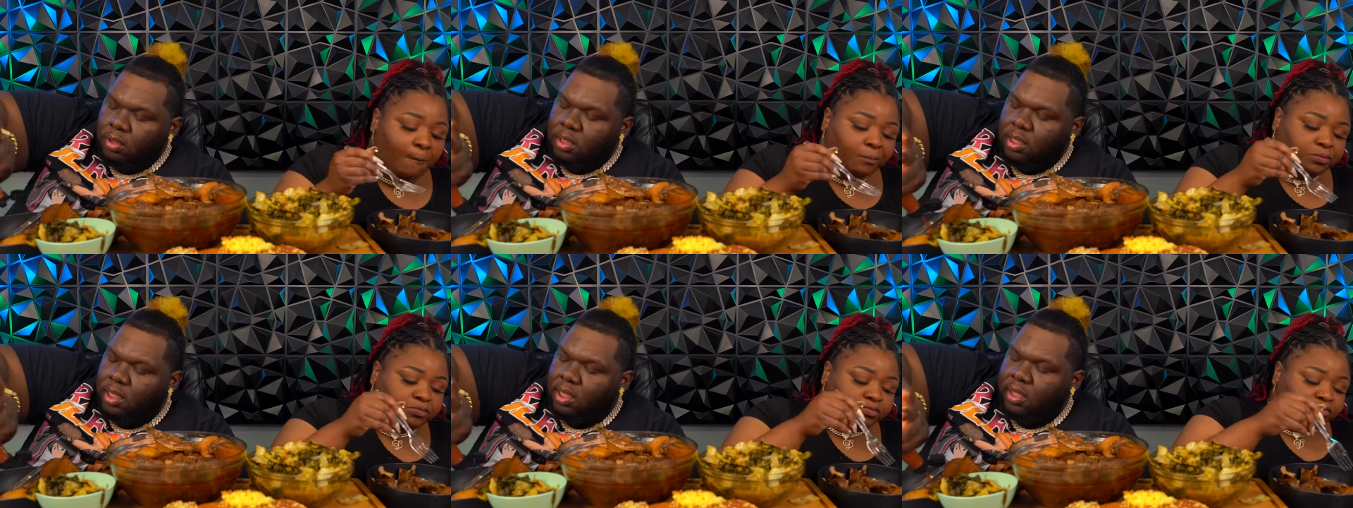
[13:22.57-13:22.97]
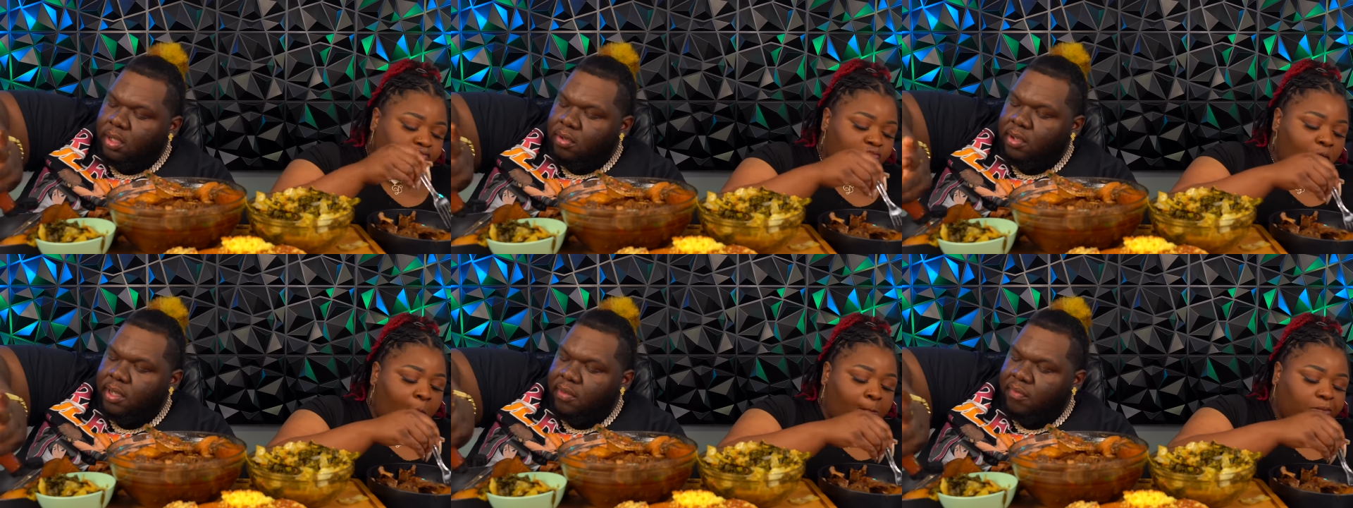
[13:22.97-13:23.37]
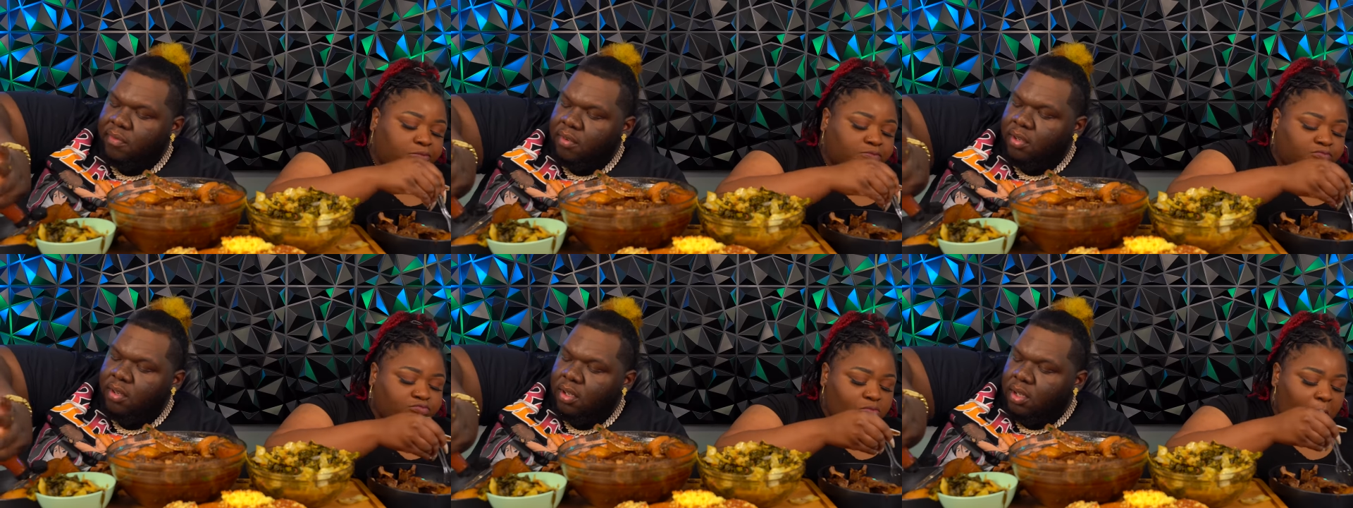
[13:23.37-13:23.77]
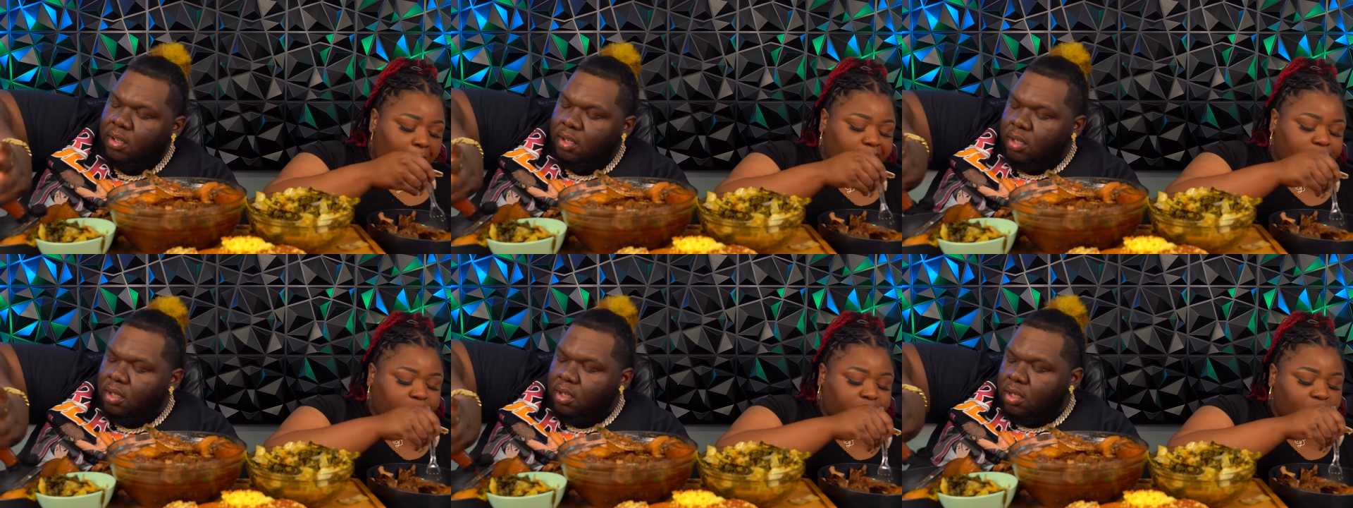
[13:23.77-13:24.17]
Speaker 1: Good
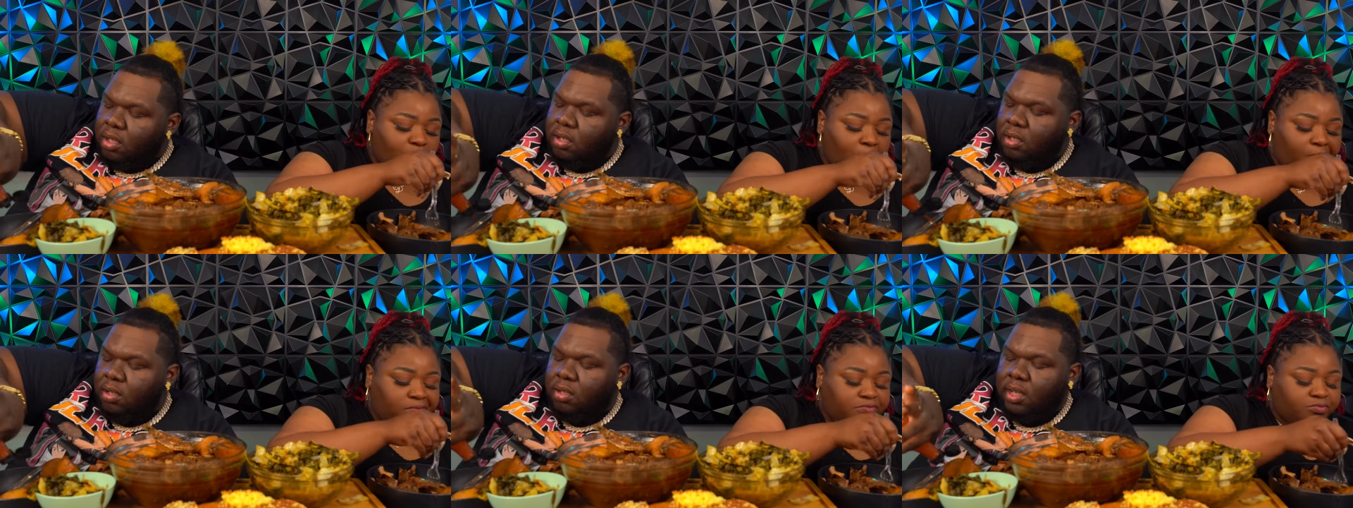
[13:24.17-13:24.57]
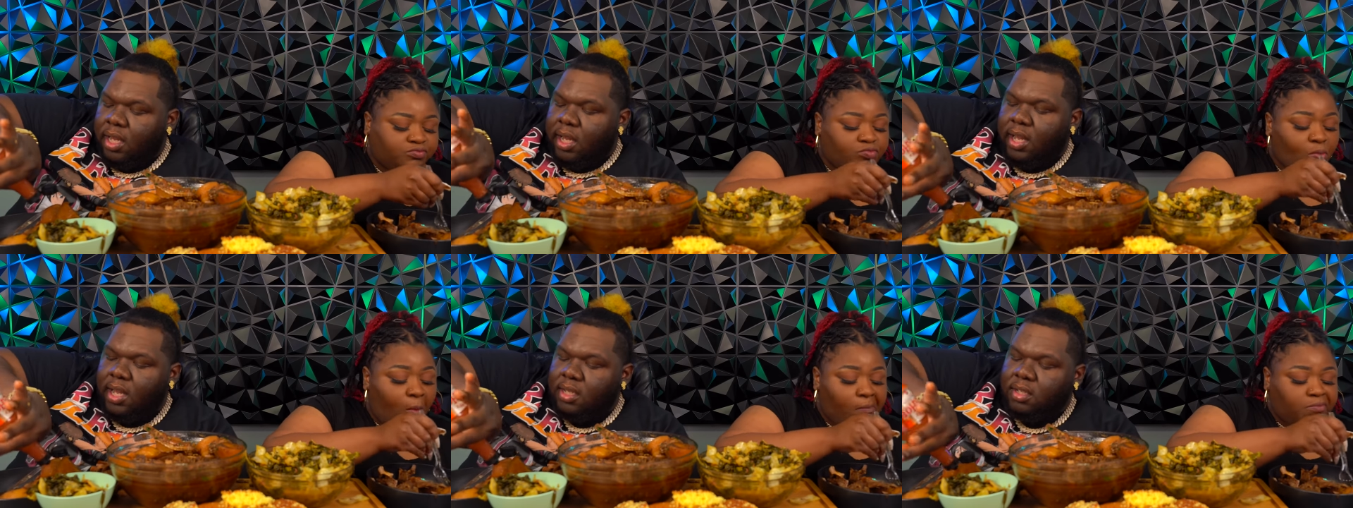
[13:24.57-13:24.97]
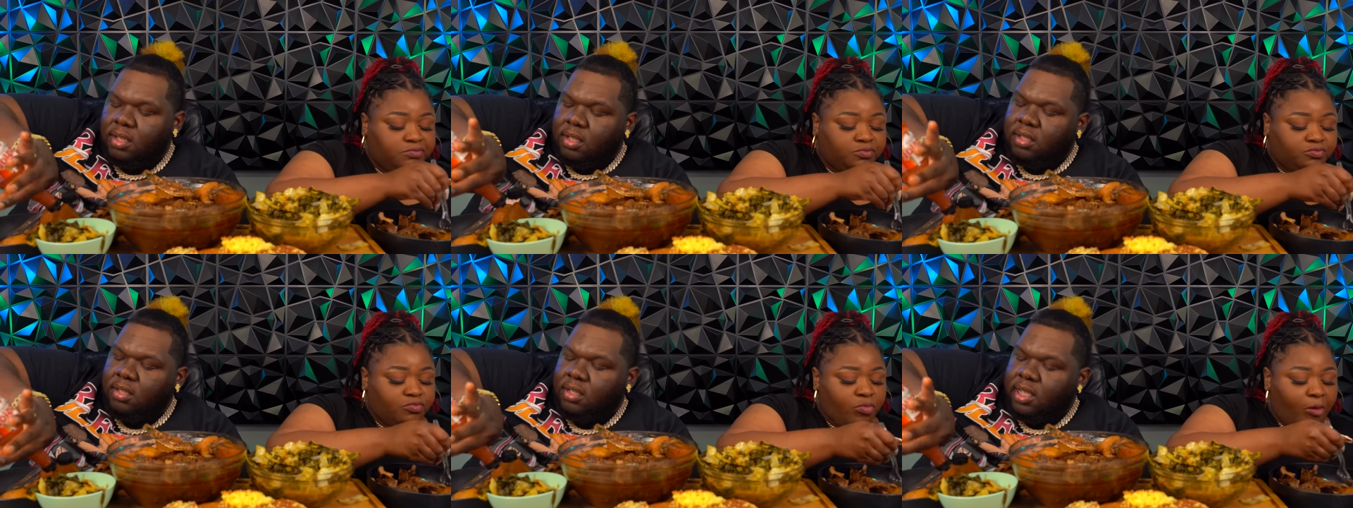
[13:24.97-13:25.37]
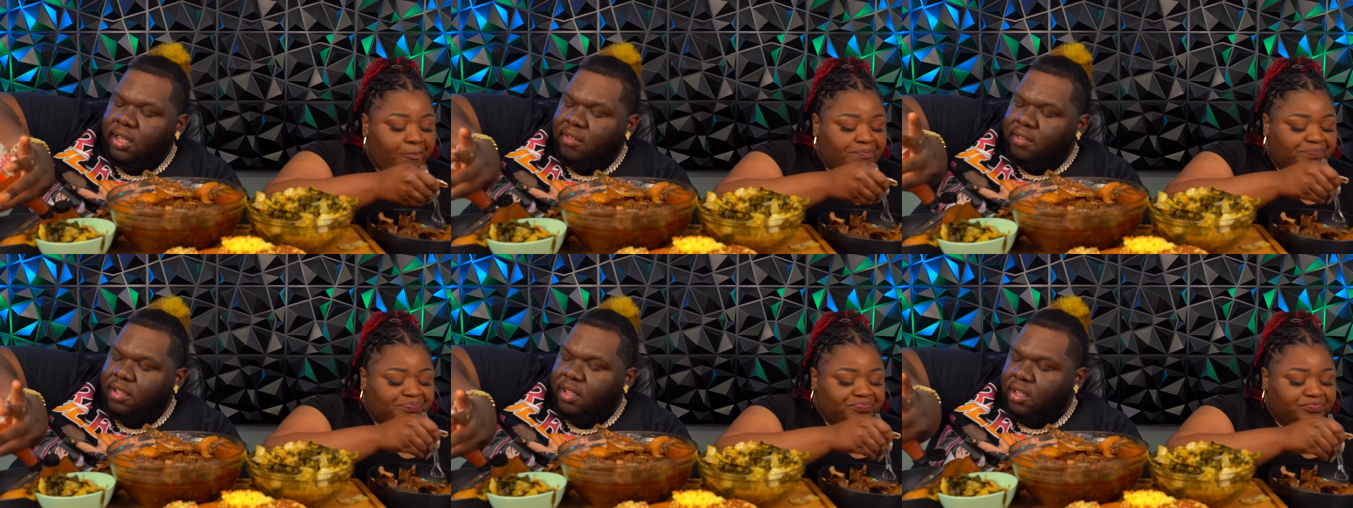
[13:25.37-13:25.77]
That hot sauce is
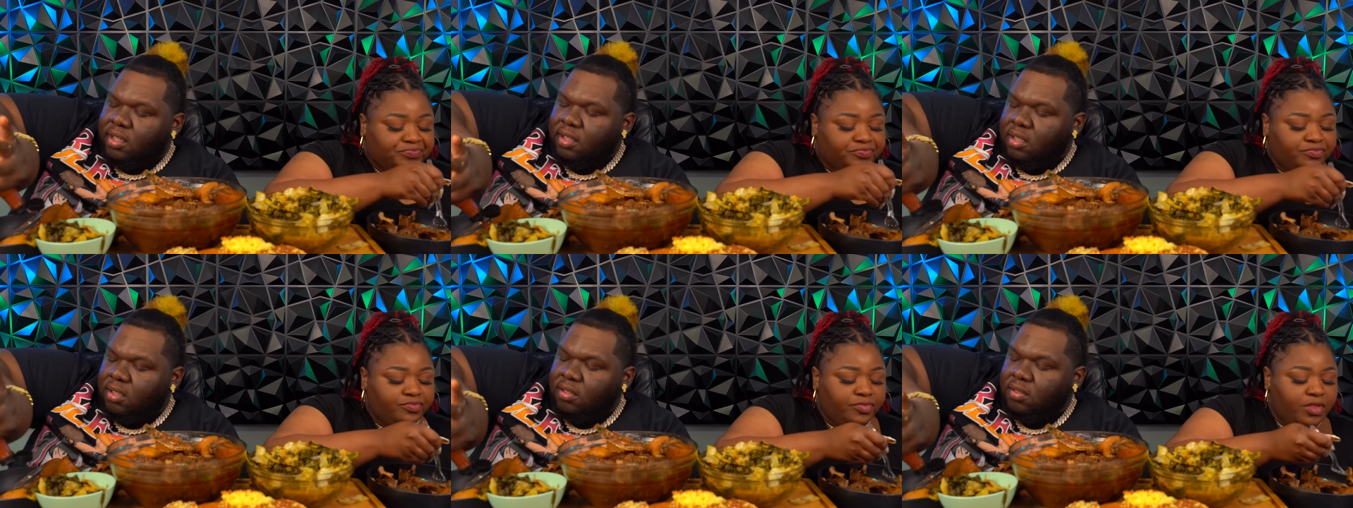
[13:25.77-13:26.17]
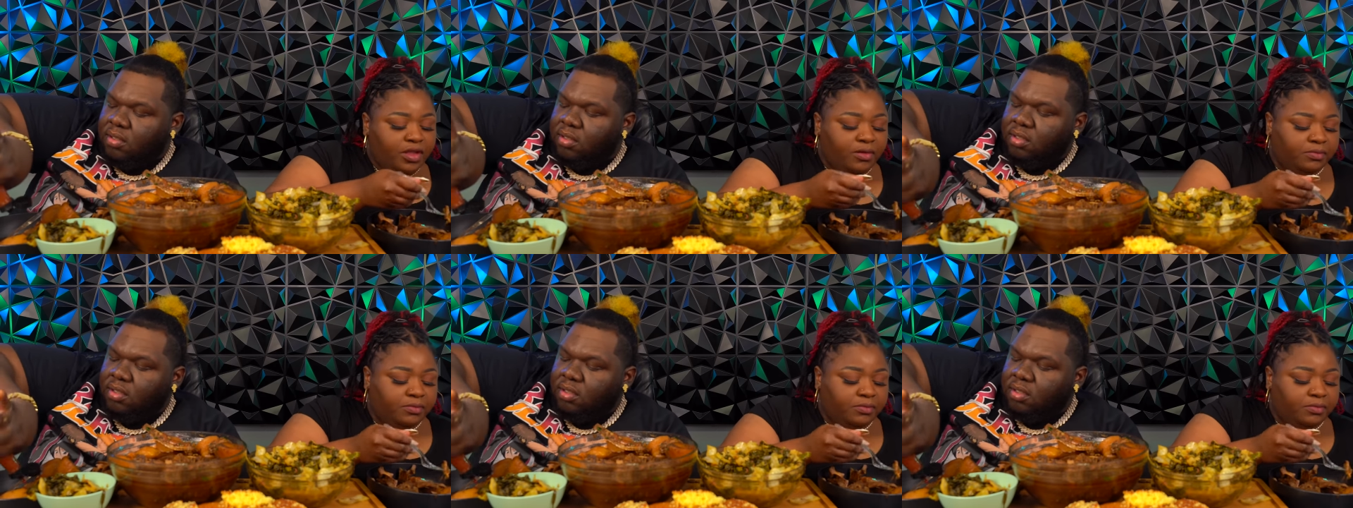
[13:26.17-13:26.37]
everything too.